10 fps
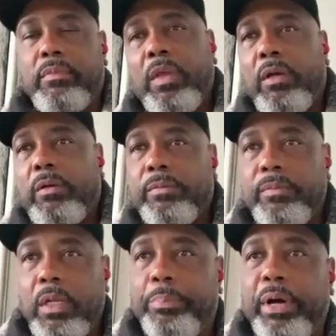you know,
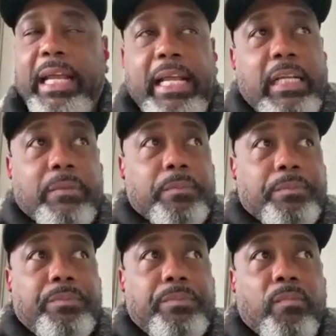but
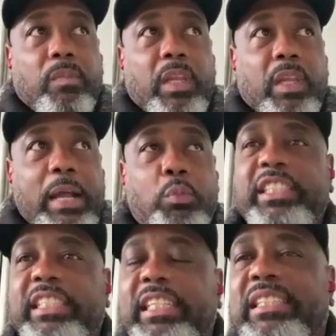it
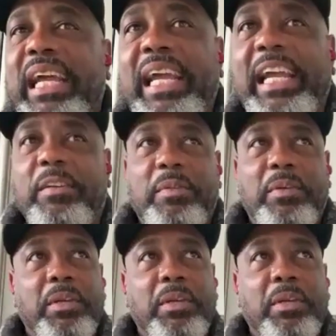wasn't the same